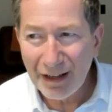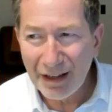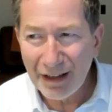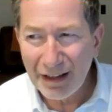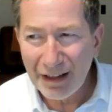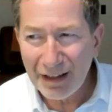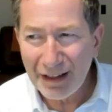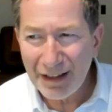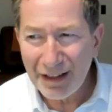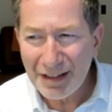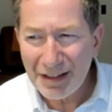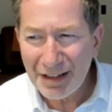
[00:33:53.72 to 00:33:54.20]

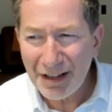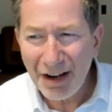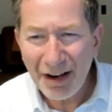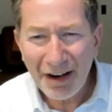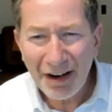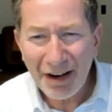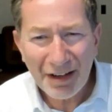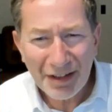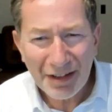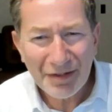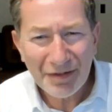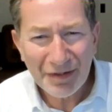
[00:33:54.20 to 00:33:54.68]
Is
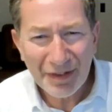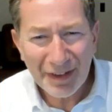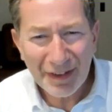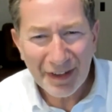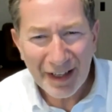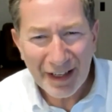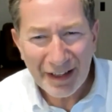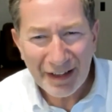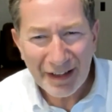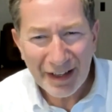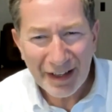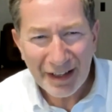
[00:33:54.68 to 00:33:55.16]
kind of
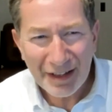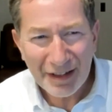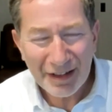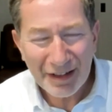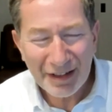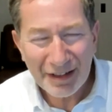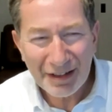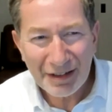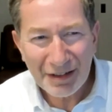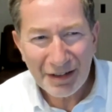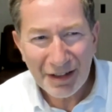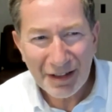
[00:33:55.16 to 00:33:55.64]

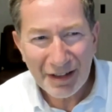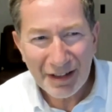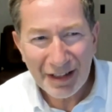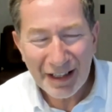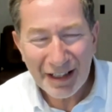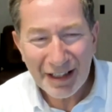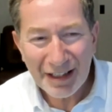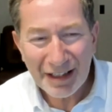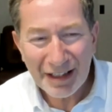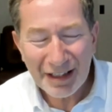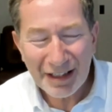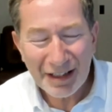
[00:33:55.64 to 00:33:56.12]

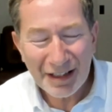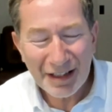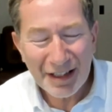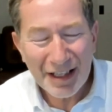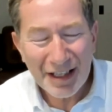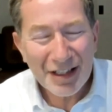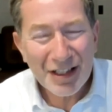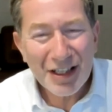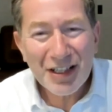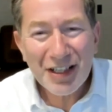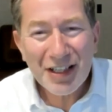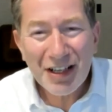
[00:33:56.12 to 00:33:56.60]

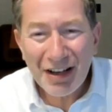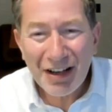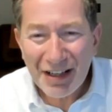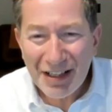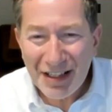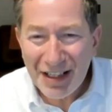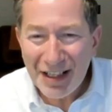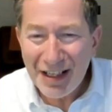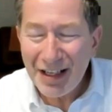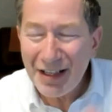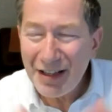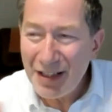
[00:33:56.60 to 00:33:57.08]
there's this
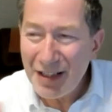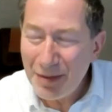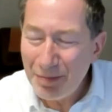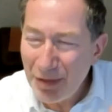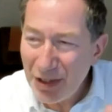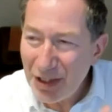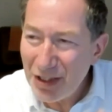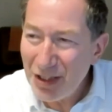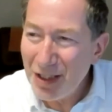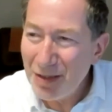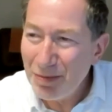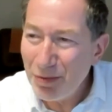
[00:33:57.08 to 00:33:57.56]
idea, this
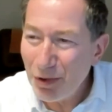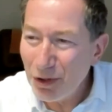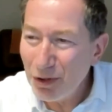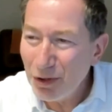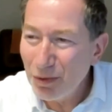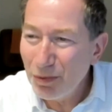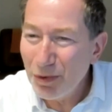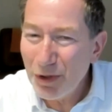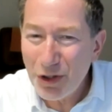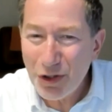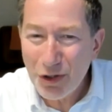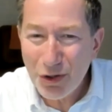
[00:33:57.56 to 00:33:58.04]
business model,
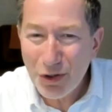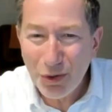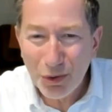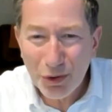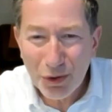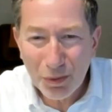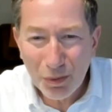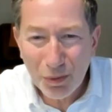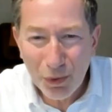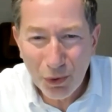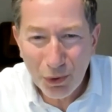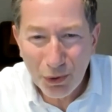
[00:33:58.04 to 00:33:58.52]
which is called a
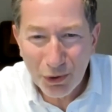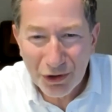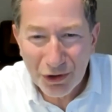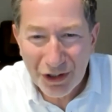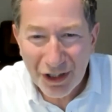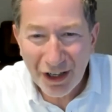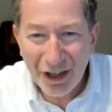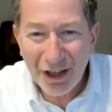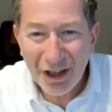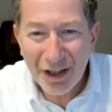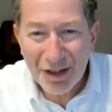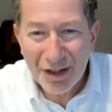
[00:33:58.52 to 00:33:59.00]
walled
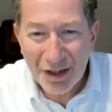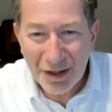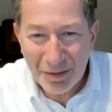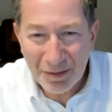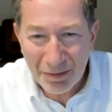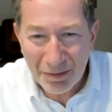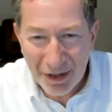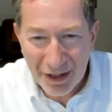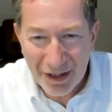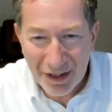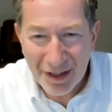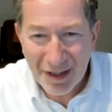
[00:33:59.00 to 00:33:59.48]
garden
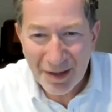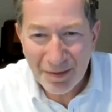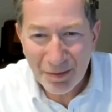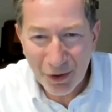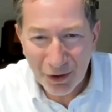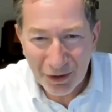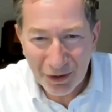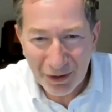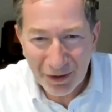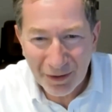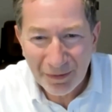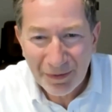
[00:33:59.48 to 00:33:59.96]
business
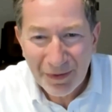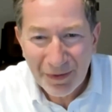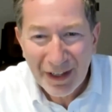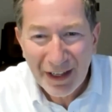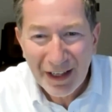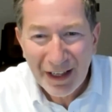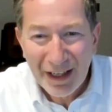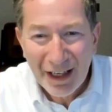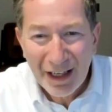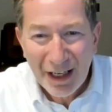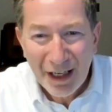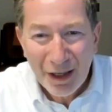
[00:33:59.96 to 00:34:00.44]
model,
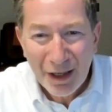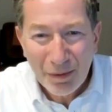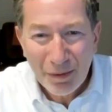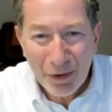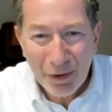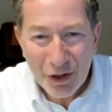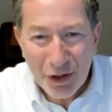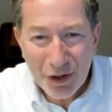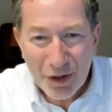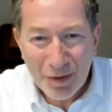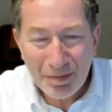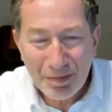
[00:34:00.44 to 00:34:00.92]

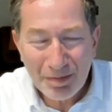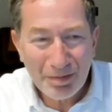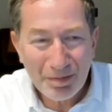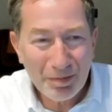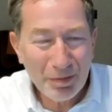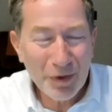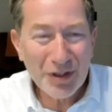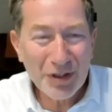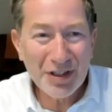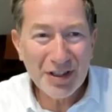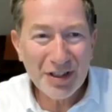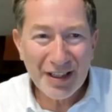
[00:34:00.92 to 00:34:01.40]
which is
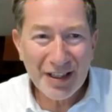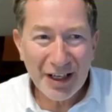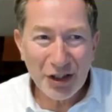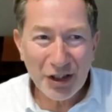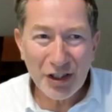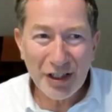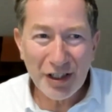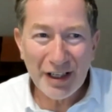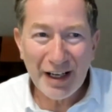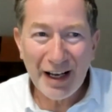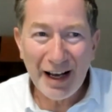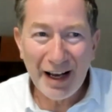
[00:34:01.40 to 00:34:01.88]

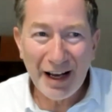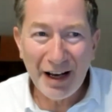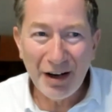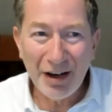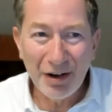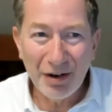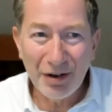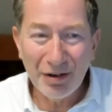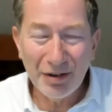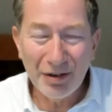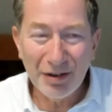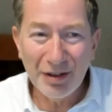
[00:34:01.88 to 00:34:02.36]
essentially
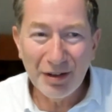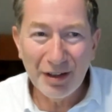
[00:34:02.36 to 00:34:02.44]
how